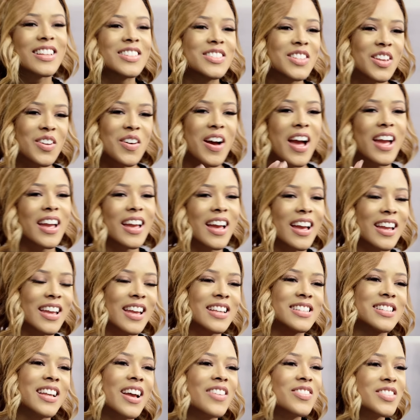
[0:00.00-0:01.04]
So I
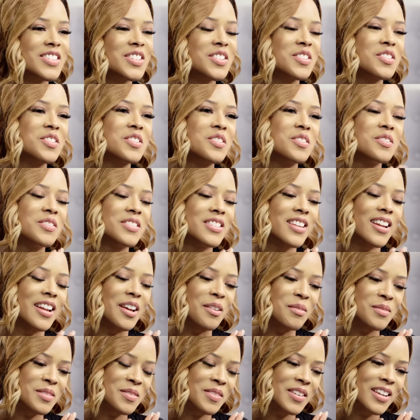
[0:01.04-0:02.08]
guess I have to do 2
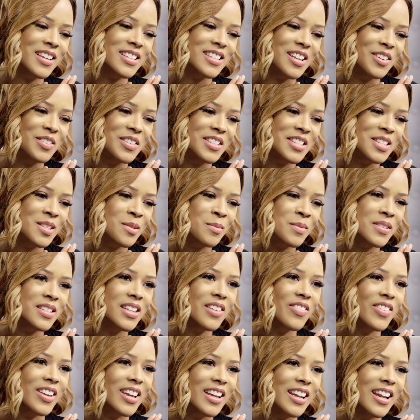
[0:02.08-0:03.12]
sit-ups because I wasn't
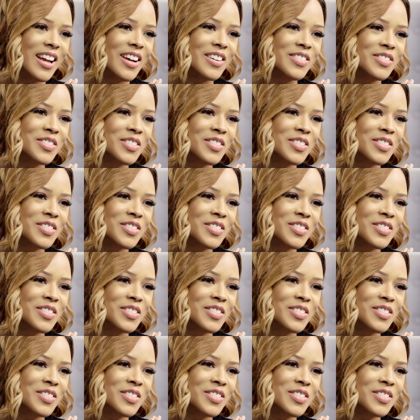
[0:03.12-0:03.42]
specific enough.